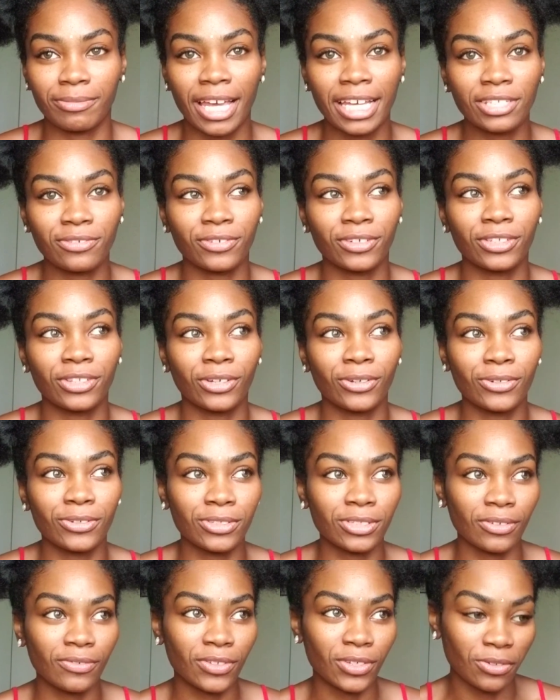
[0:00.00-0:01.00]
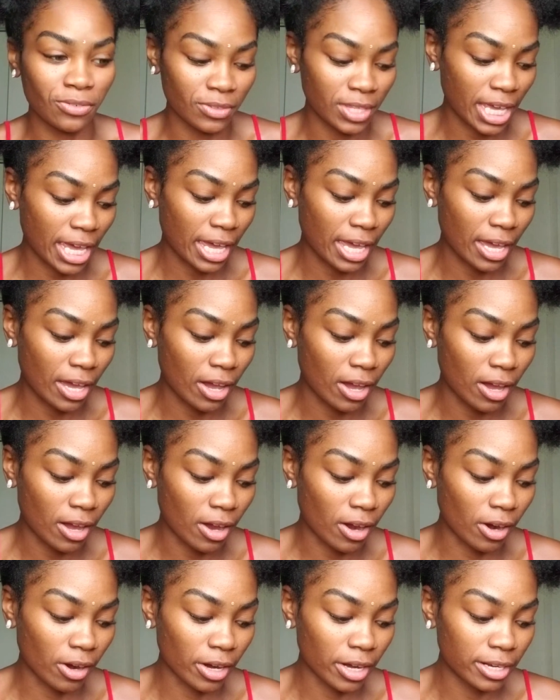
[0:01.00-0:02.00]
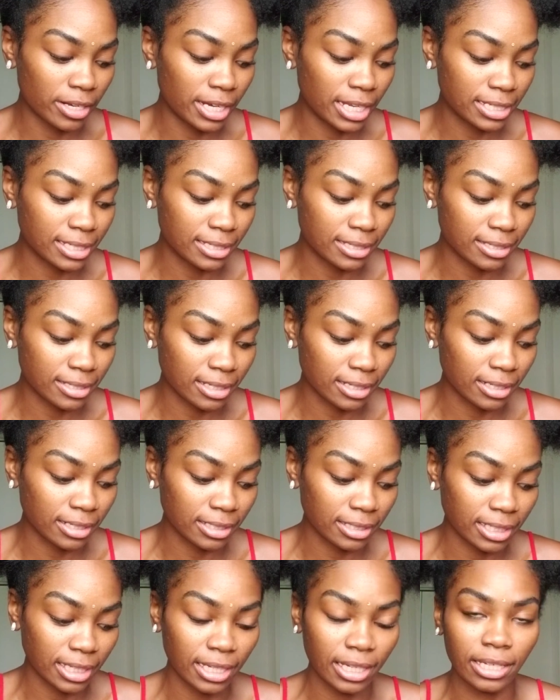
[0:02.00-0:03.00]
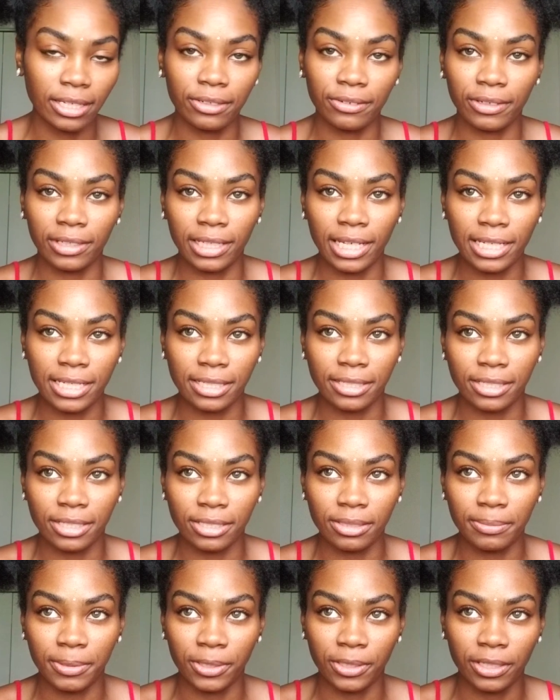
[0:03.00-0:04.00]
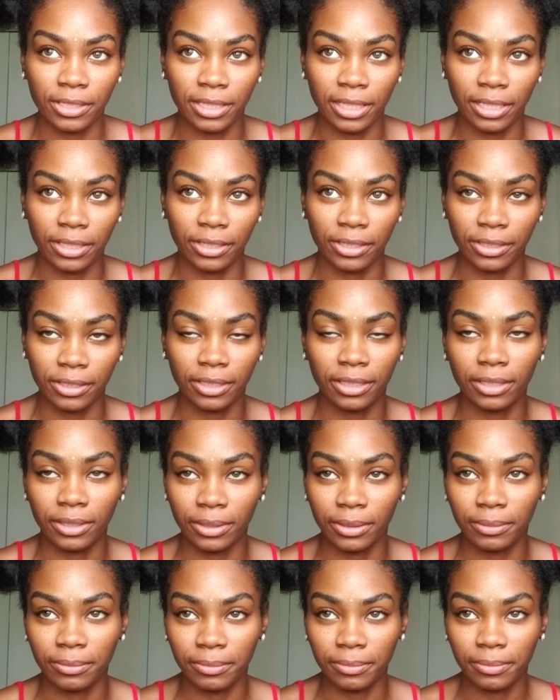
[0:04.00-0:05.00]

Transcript: That's for those of you that aren't necessarily in a relationship or that are